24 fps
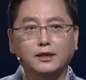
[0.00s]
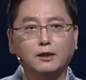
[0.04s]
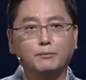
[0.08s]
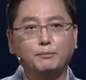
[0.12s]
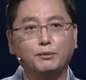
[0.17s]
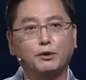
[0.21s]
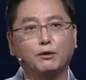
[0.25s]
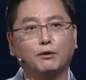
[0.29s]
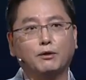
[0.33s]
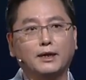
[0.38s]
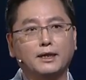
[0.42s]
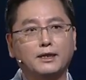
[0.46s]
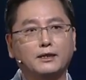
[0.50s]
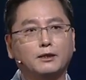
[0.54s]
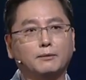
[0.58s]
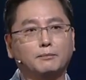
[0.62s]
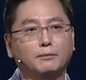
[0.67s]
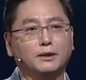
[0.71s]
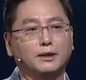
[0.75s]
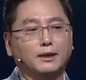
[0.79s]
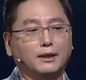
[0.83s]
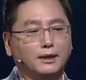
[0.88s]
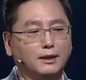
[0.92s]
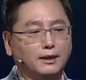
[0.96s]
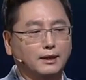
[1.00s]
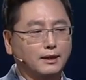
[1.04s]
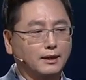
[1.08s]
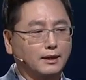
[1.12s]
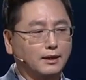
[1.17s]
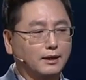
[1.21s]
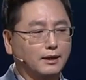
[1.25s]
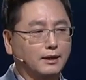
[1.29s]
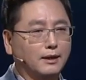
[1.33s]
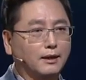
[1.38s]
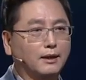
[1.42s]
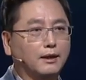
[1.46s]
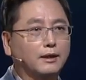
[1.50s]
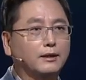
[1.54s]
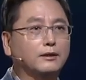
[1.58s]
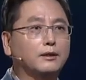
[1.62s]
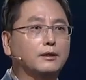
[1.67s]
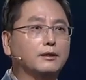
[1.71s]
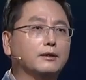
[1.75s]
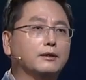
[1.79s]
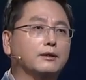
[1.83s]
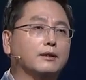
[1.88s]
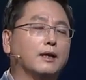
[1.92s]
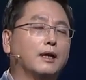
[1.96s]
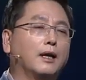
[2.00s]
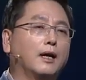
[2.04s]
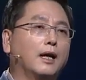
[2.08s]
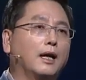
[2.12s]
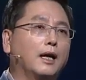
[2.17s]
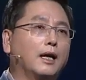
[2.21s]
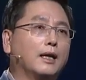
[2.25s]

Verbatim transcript: to become warmer,